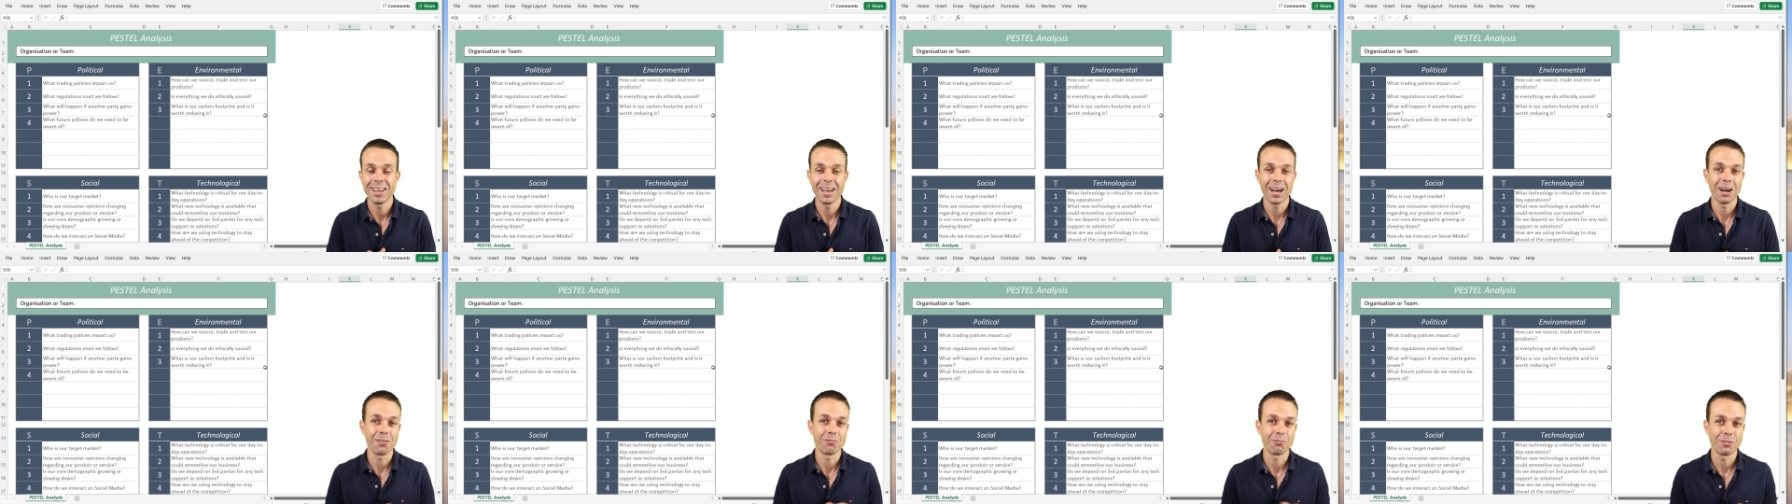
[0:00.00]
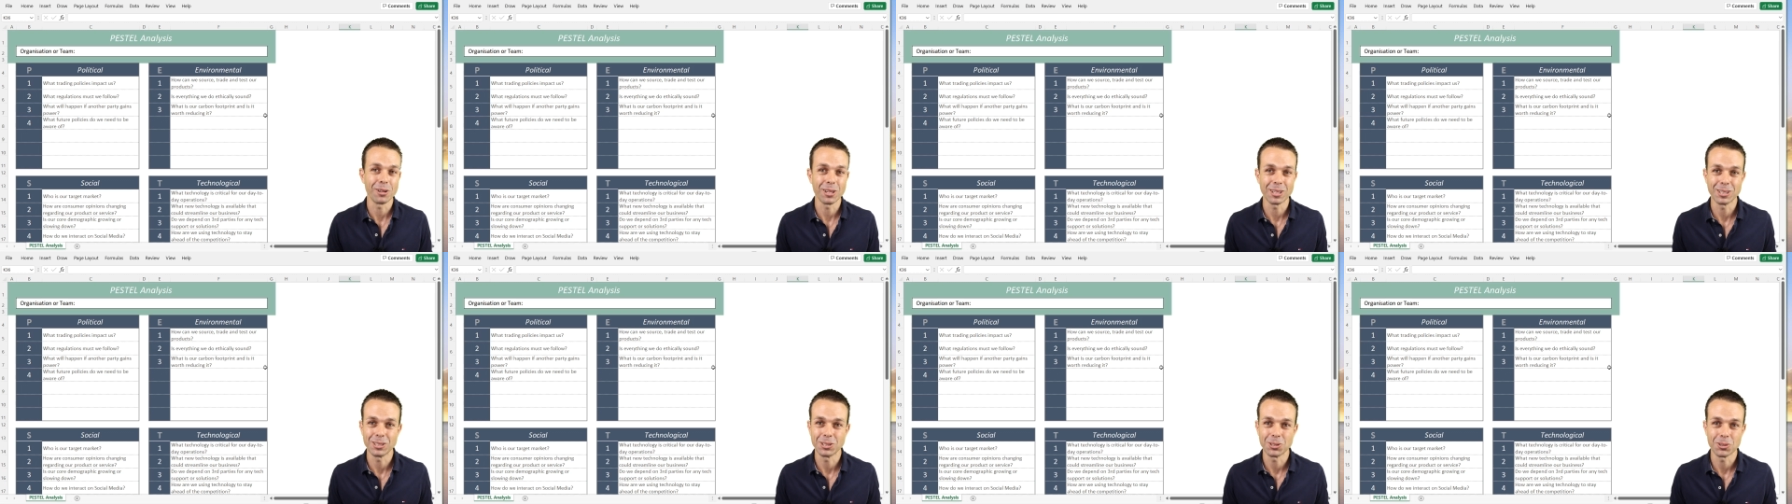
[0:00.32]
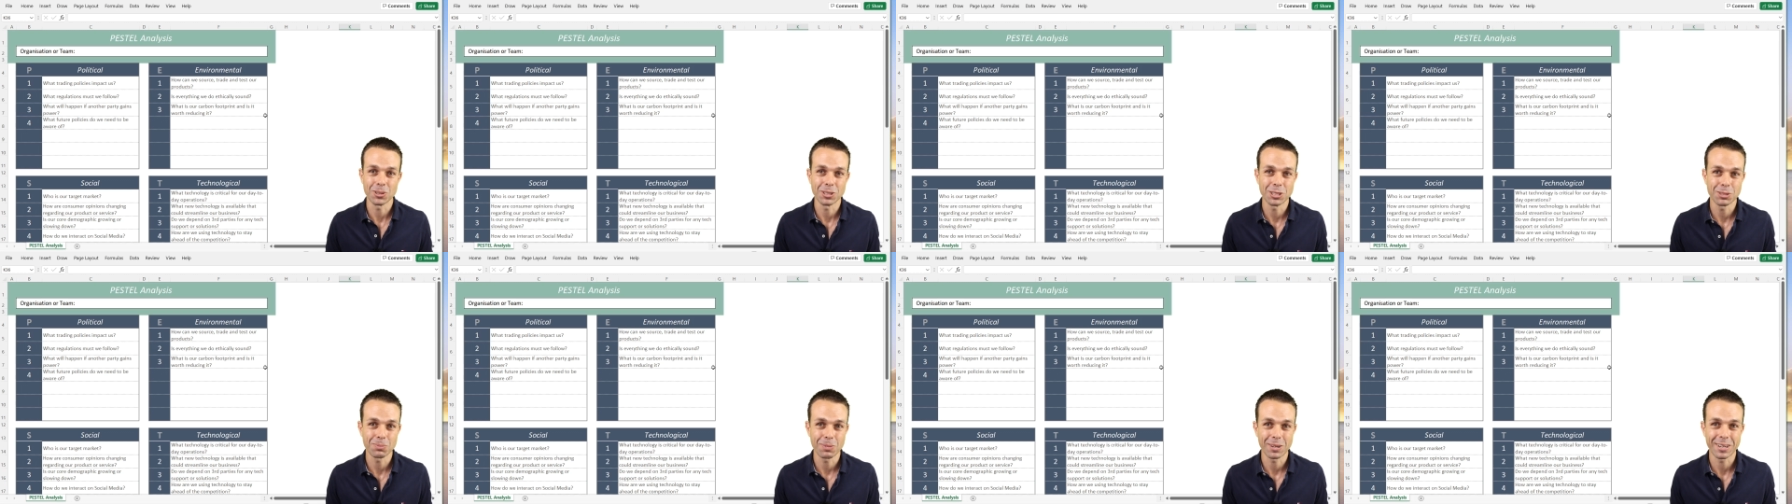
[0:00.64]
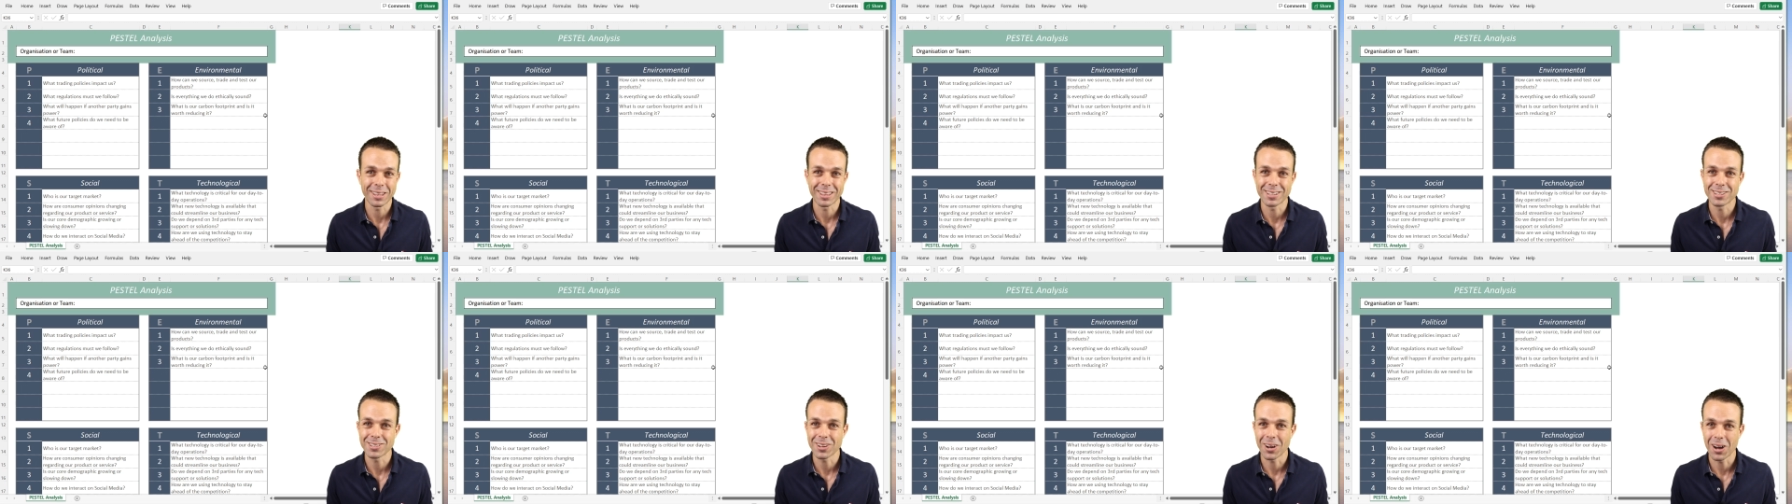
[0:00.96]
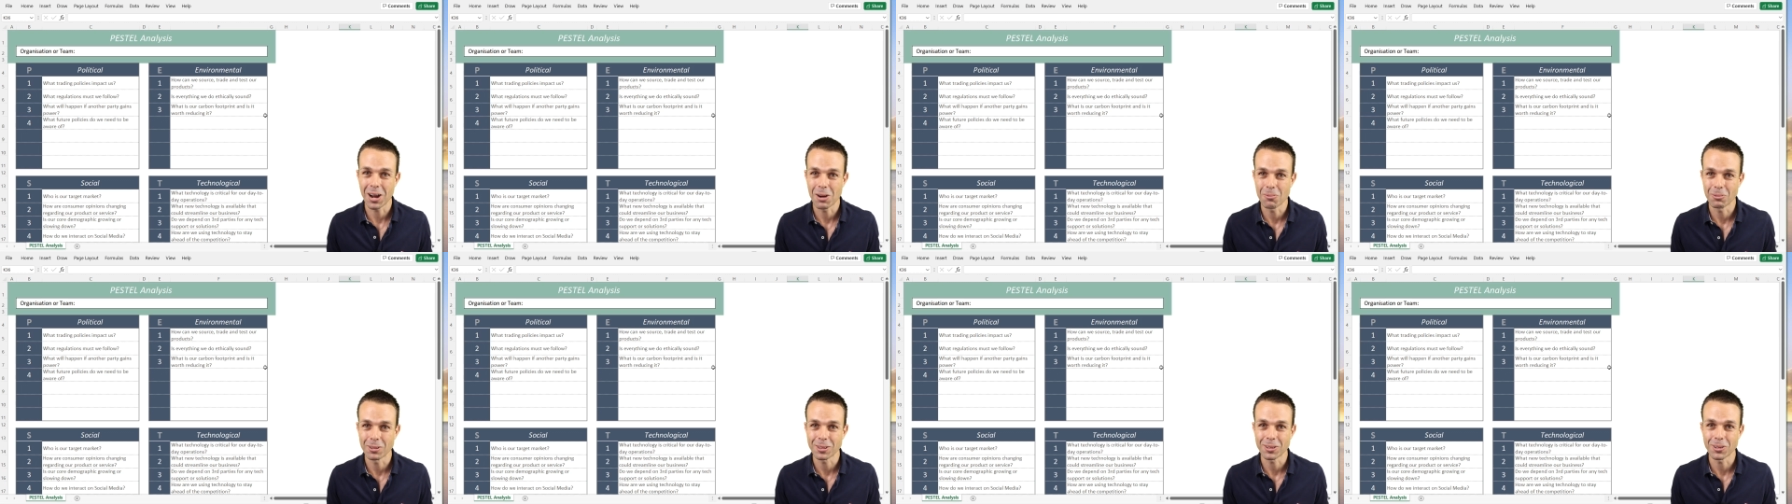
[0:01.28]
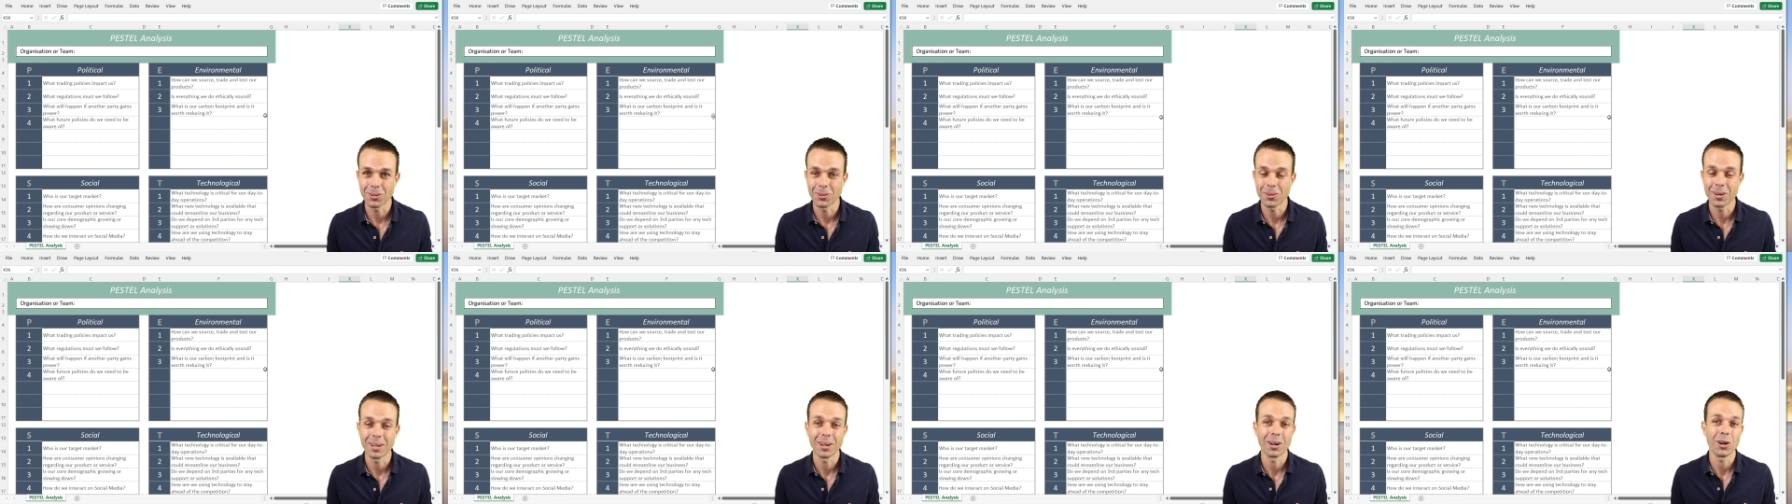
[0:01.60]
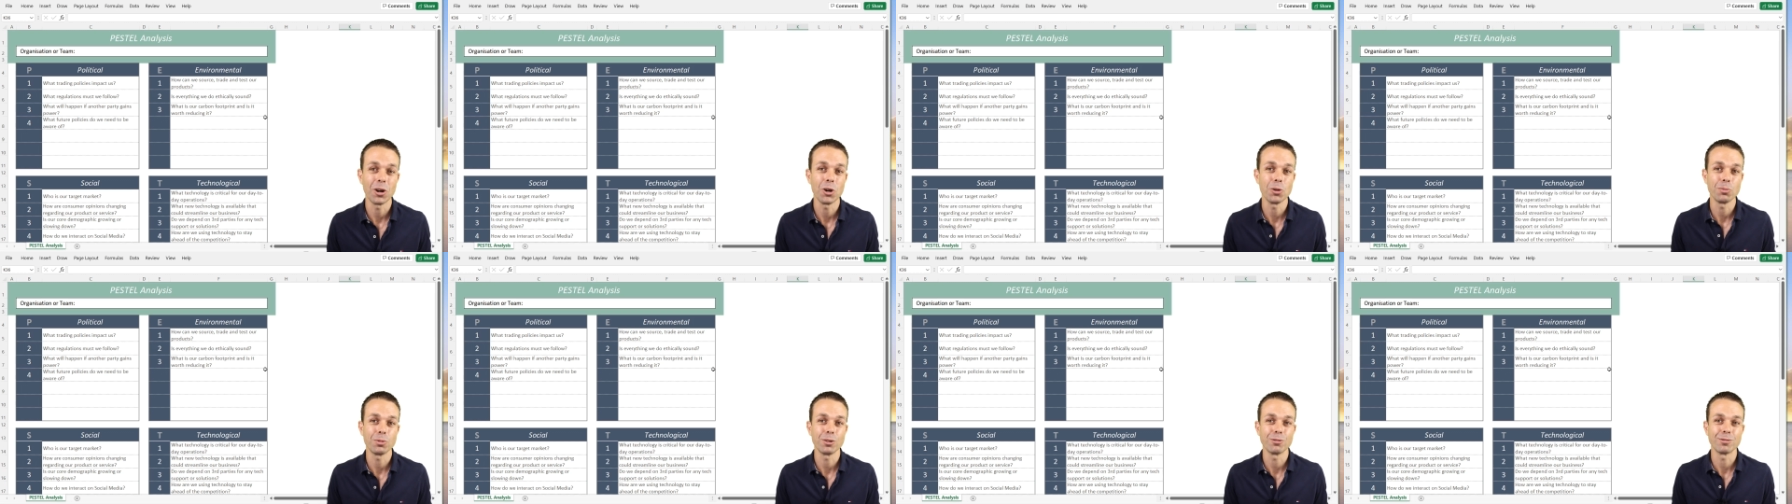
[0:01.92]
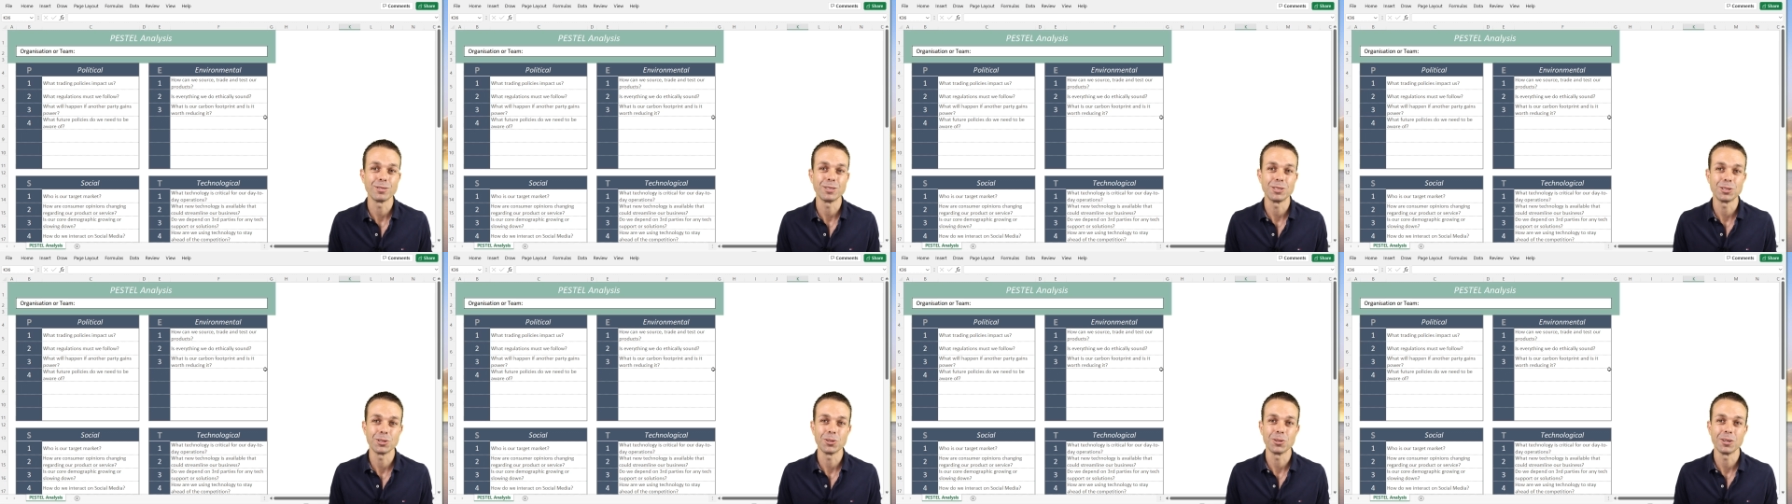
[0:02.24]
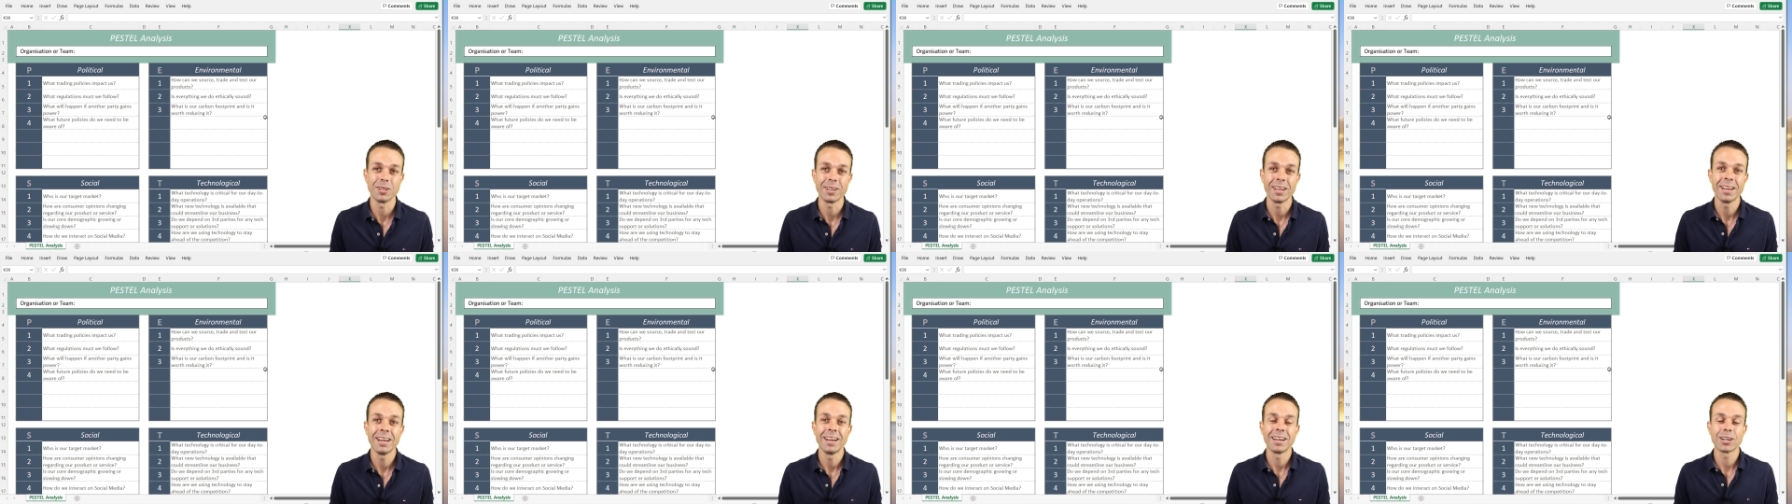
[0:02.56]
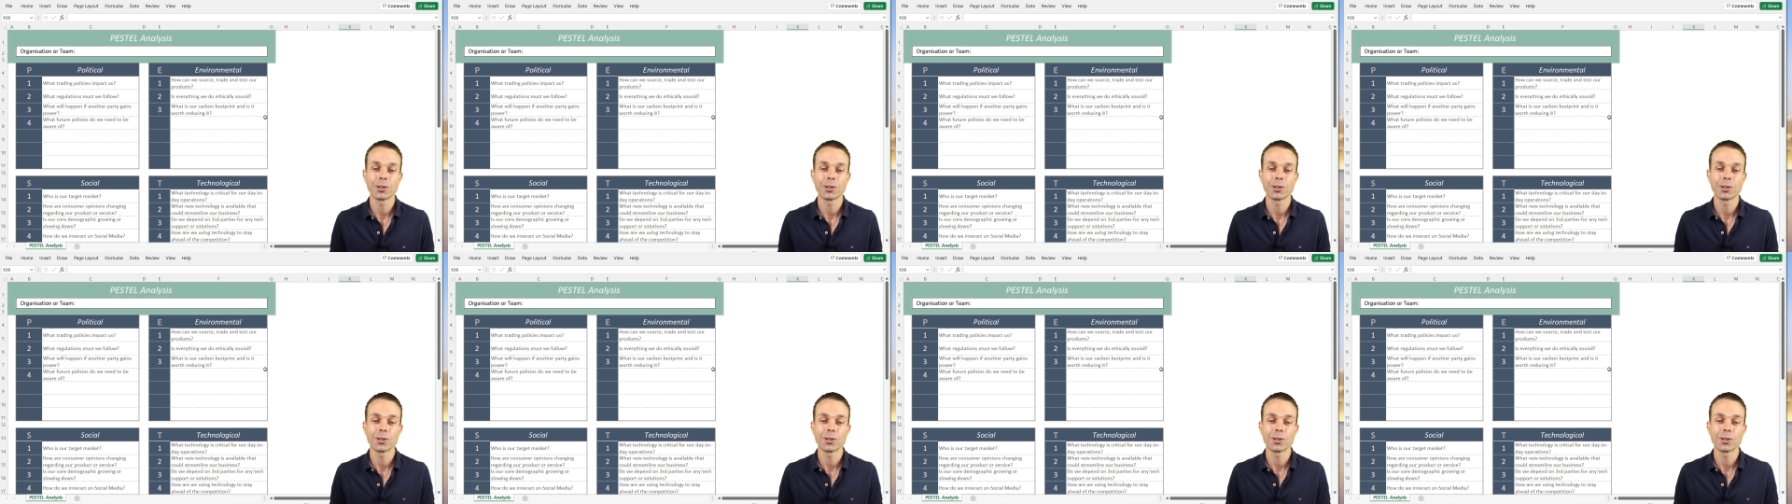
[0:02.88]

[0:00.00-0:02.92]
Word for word: I've really enjoyed spending the time with you and I hope you've enjoyed